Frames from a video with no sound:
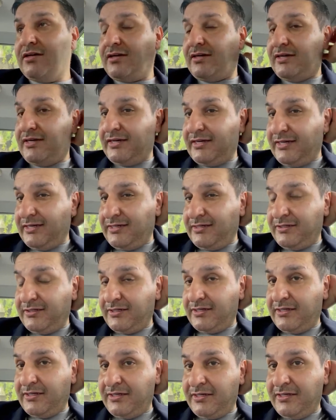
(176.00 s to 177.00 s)
And
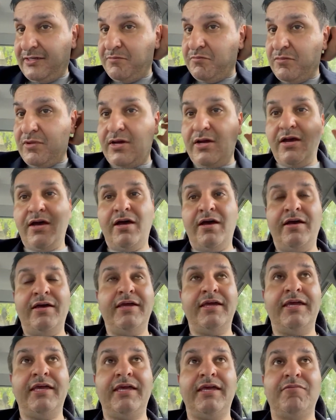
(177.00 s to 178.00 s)

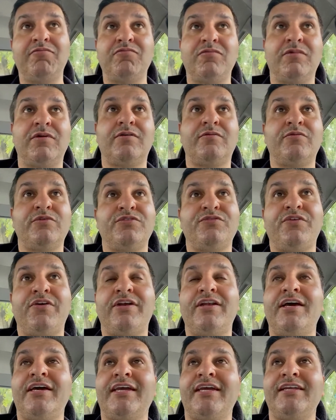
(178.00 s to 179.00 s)
I was very
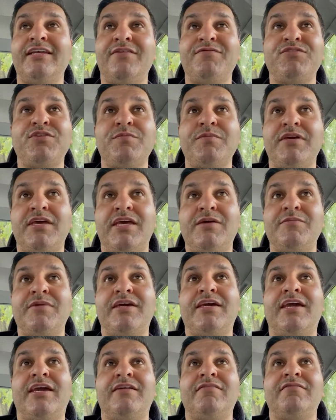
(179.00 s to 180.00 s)
lucky enough to meet him
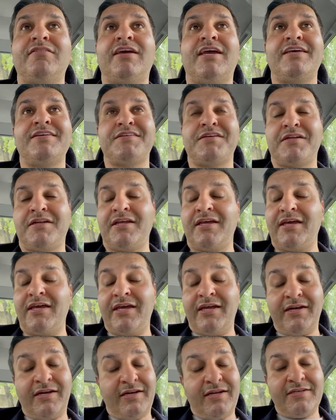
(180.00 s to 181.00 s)
again, as Eden
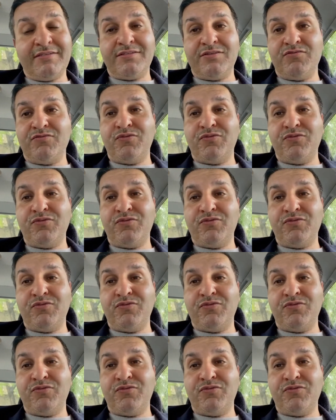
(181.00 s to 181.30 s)
Hazard